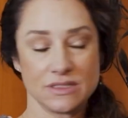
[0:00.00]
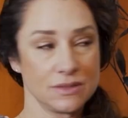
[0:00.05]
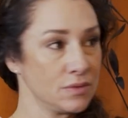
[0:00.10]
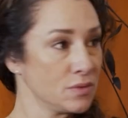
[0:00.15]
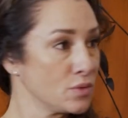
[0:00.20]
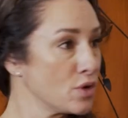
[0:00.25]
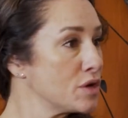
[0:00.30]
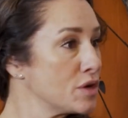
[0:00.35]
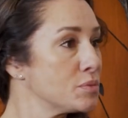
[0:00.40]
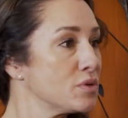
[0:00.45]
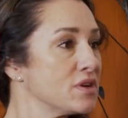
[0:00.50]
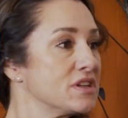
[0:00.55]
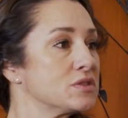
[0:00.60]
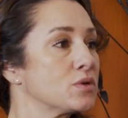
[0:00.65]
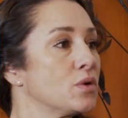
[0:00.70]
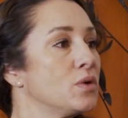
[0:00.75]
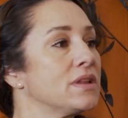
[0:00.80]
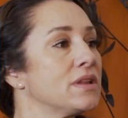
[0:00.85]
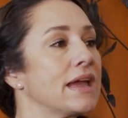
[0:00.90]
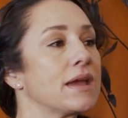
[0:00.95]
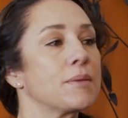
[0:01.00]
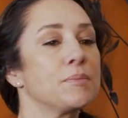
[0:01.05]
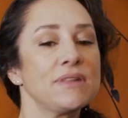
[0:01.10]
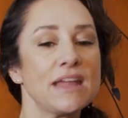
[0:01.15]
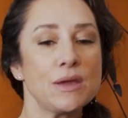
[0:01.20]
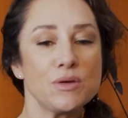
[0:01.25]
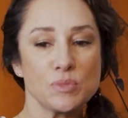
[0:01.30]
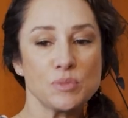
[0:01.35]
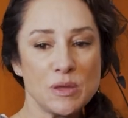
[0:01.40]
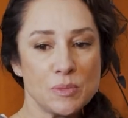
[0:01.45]
were in preschool, like
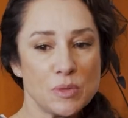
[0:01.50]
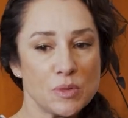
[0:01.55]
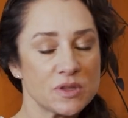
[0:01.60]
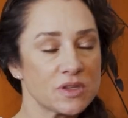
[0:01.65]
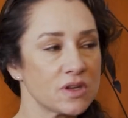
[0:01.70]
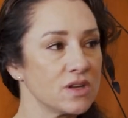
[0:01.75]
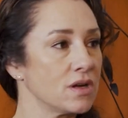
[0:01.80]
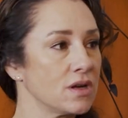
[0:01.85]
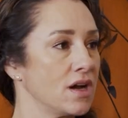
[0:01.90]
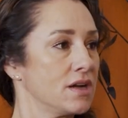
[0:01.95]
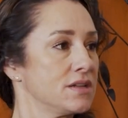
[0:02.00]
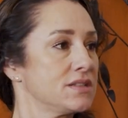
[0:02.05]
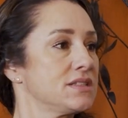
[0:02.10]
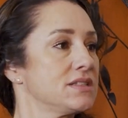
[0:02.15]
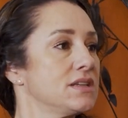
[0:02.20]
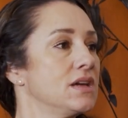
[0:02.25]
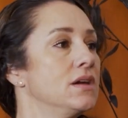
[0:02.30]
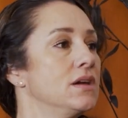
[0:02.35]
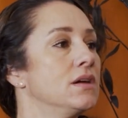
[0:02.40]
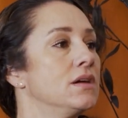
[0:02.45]
play with people with good hearts,